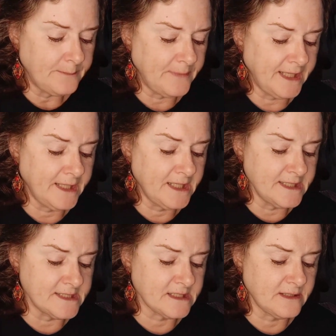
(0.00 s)
Mina
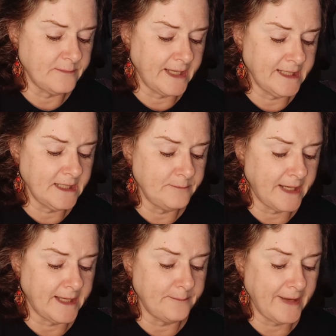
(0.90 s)
is commanded
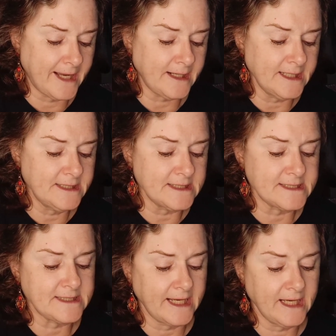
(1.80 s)
by Madeline to
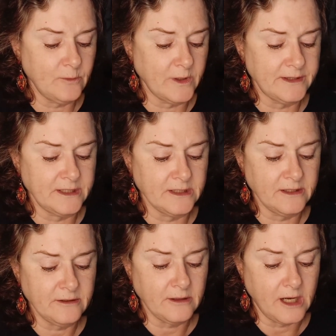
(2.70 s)
stand with the other